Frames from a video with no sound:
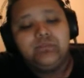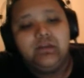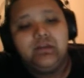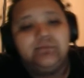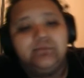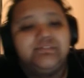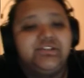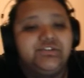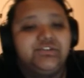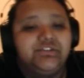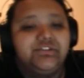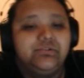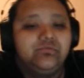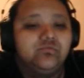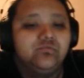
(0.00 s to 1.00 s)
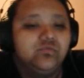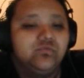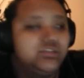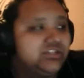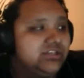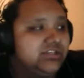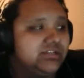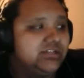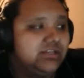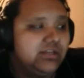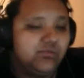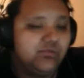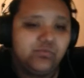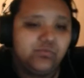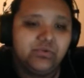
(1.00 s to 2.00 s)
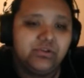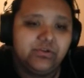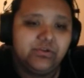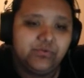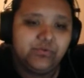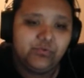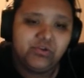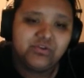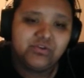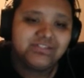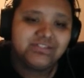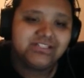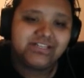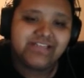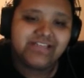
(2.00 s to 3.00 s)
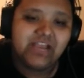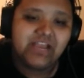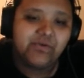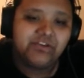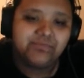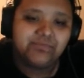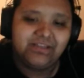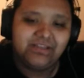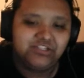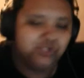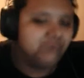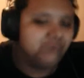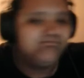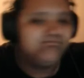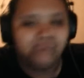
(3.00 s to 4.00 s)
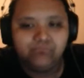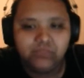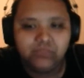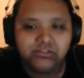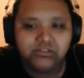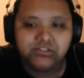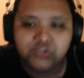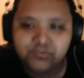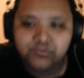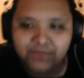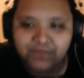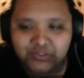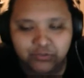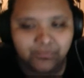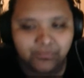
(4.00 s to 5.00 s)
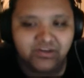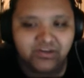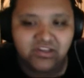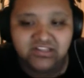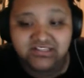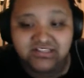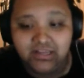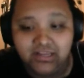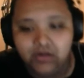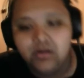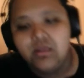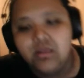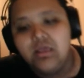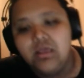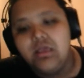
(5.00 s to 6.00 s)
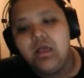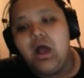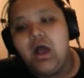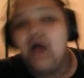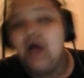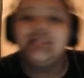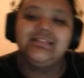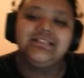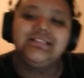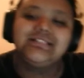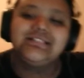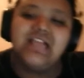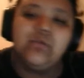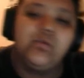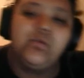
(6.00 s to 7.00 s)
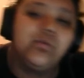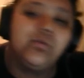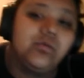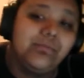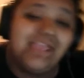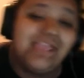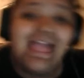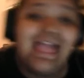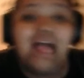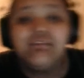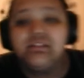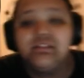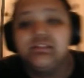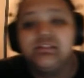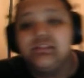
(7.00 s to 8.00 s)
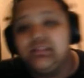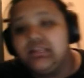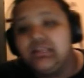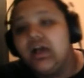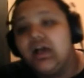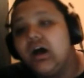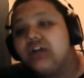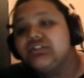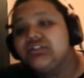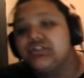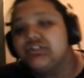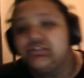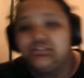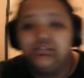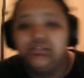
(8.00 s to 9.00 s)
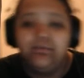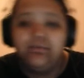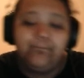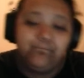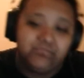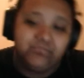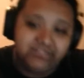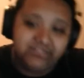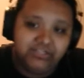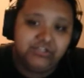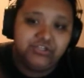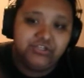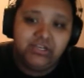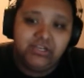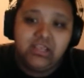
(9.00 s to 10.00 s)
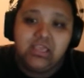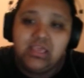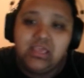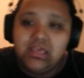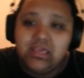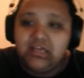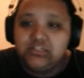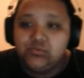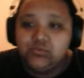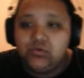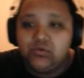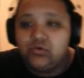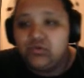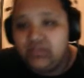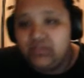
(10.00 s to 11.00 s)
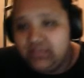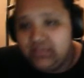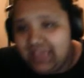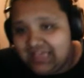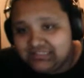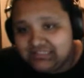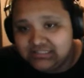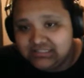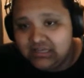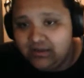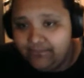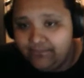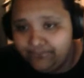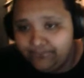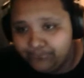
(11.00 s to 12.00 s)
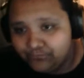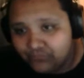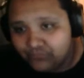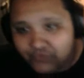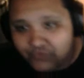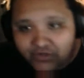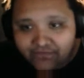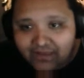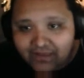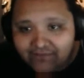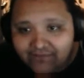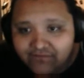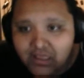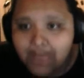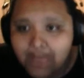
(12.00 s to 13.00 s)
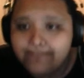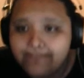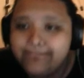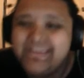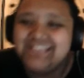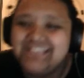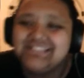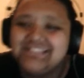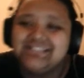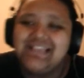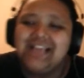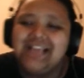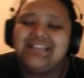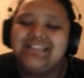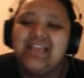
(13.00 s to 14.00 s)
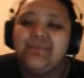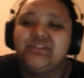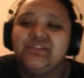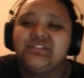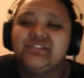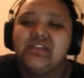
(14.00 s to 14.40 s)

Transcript: synergy, which it increases the attack range by 2. Nothing too special, but it's there. On this side, we will be having the Hunters synergy as well. It has 35 base attack damage